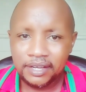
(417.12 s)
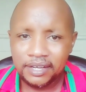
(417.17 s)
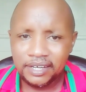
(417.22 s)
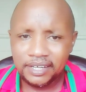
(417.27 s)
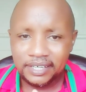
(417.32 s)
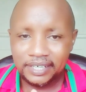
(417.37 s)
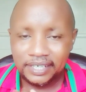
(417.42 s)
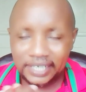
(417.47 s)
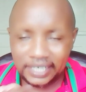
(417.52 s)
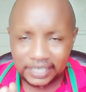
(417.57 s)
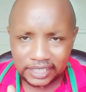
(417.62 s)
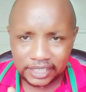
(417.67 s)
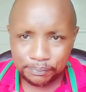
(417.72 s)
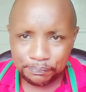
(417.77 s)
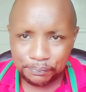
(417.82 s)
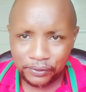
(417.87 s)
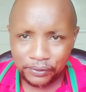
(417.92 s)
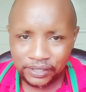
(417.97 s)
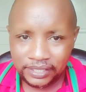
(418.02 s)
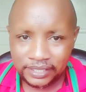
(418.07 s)
Next
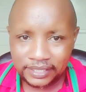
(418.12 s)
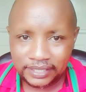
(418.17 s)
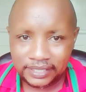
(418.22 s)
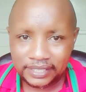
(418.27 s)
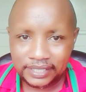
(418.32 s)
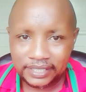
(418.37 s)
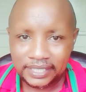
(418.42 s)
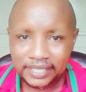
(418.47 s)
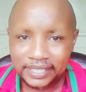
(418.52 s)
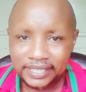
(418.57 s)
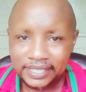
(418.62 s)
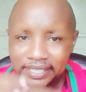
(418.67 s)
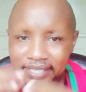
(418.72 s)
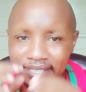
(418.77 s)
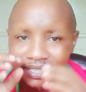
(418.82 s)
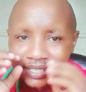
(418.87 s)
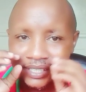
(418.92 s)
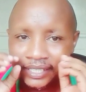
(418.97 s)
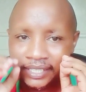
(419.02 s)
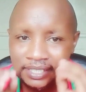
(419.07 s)
point,
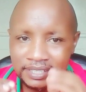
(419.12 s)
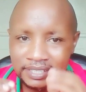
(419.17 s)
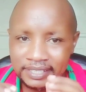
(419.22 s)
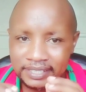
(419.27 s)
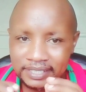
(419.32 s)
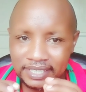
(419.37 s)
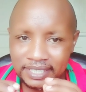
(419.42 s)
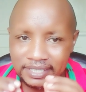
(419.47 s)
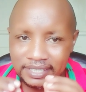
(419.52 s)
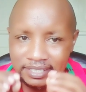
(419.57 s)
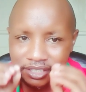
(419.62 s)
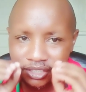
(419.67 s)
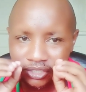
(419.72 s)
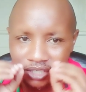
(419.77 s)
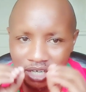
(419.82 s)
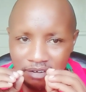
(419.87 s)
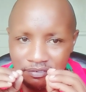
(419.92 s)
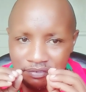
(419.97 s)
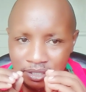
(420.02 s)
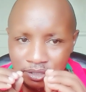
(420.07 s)
recent
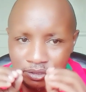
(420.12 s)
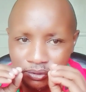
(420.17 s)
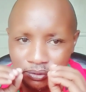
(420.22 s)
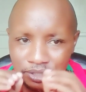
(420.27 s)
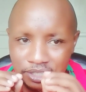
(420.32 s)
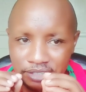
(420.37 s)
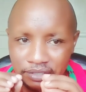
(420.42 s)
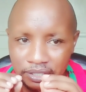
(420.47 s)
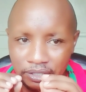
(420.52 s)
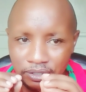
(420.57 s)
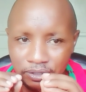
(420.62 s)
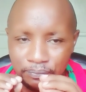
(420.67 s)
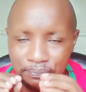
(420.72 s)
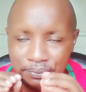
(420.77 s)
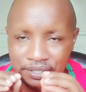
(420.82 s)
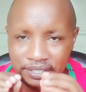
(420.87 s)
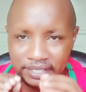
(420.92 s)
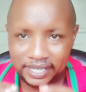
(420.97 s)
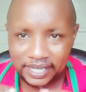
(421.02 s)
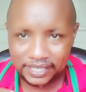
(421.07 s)
travel to
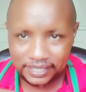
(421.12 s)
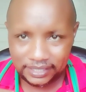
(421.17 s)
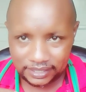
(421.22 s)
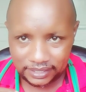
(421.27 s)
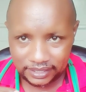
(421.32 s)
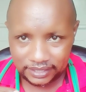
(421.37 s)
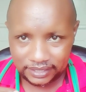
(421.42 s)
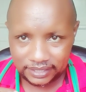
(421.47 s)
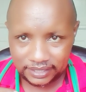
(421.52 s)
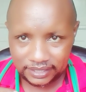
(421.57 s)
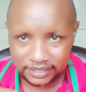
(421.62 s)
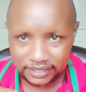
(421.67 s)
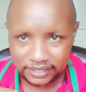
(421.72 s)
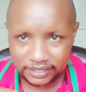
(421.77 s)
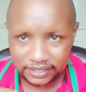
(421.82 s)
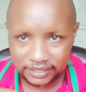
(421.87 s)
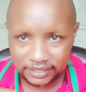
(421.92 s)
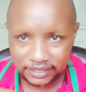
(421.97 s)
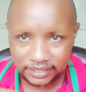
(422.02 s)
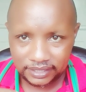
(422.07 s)
developing countries.
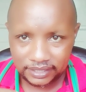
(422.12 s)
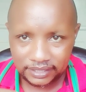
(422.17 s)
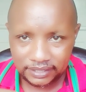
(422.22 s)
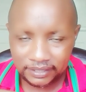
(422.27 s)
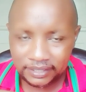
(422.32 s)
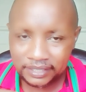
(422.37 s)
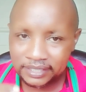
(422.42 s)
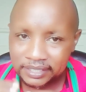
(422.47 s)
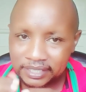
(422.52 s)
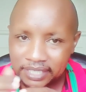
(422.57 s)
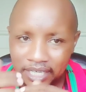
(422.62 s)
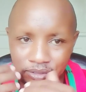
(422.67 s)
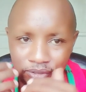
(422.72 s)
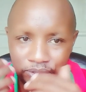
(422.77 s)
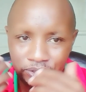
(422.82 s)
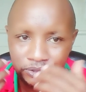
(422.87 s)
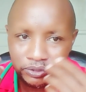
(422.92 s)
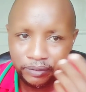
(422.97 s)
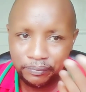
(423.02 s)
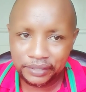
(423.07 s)
This can
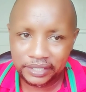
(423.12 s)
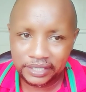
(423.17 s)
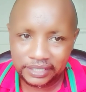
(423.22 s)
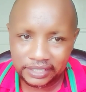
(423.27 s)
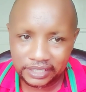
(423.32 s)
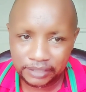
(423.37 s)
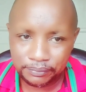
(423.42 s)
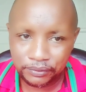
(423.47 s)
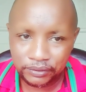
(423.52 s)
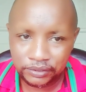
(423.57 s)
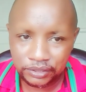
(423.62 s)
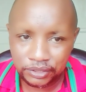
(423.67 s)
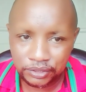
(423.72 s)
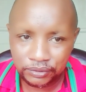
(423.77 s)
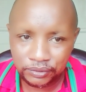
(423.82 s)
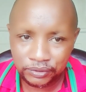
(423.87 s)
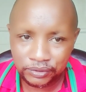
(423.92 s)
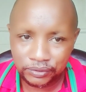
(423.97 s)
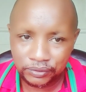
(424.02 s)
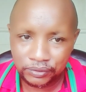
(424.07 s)
also predispose you to